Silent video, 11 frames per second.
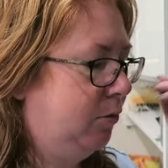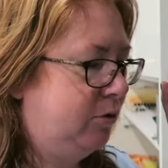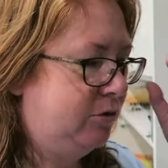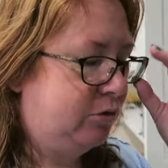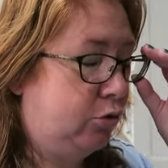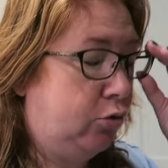
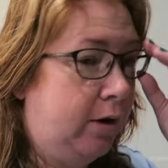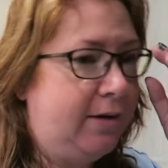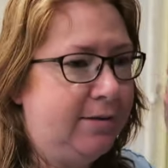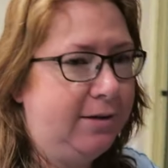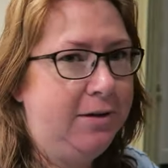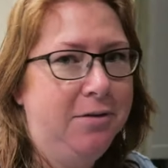which is
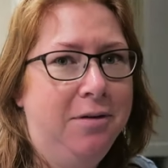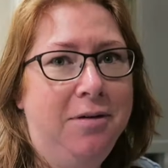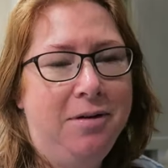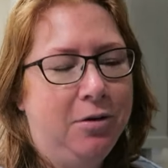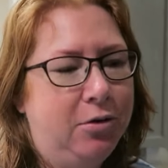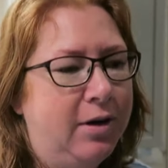crazy.
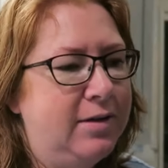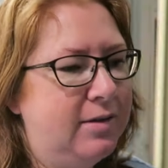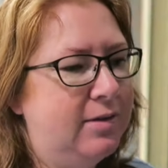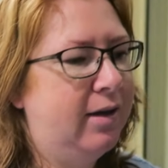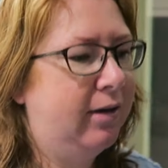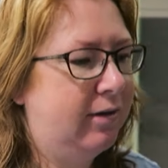How crazy
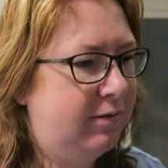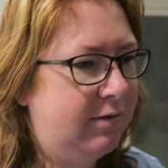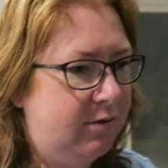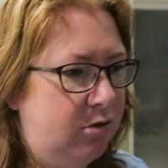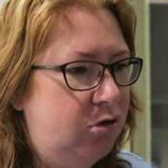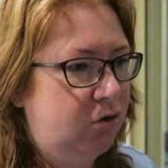is that? Because
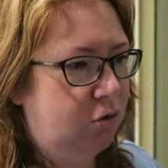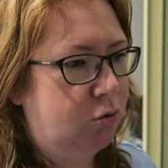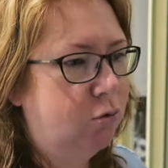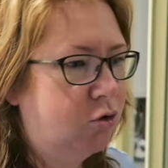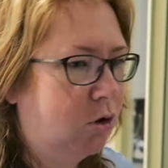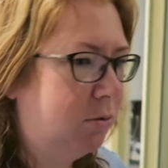this is usually the
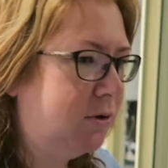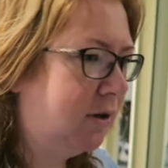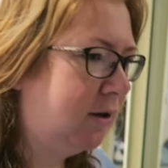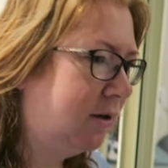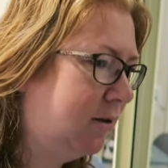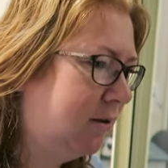cool time of
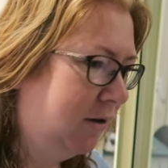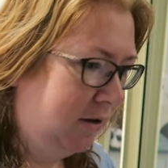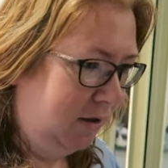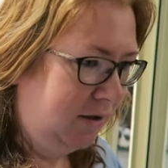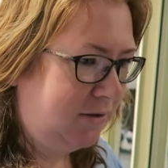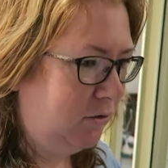day.
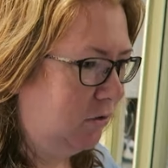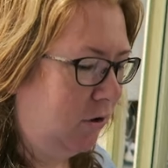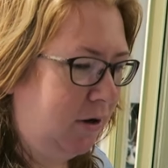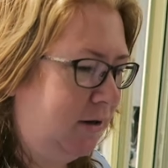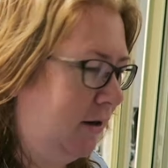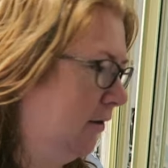He's still lying